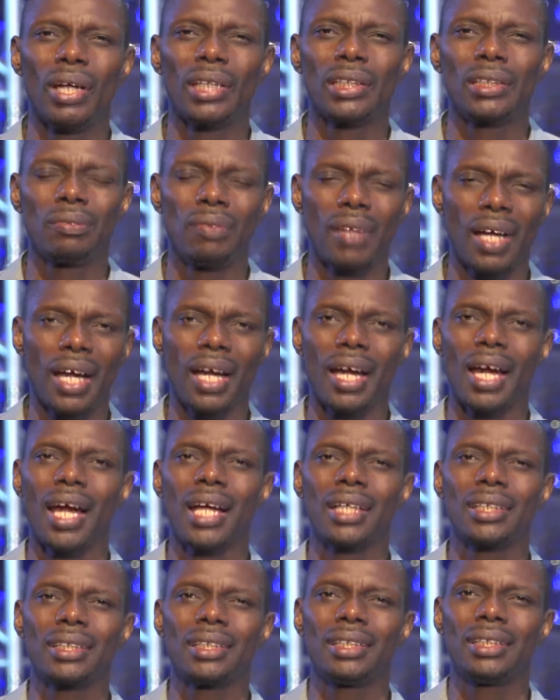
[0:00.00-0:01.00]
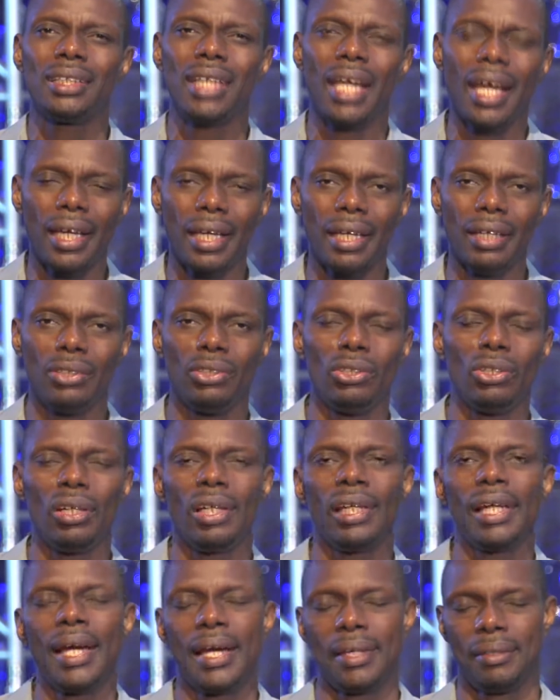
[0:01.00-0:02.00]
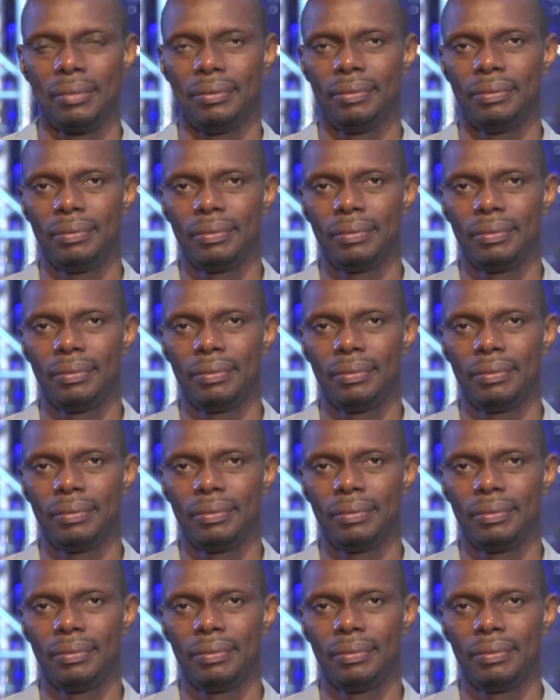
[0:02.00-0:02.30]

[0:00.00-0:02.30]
as far as taking your life.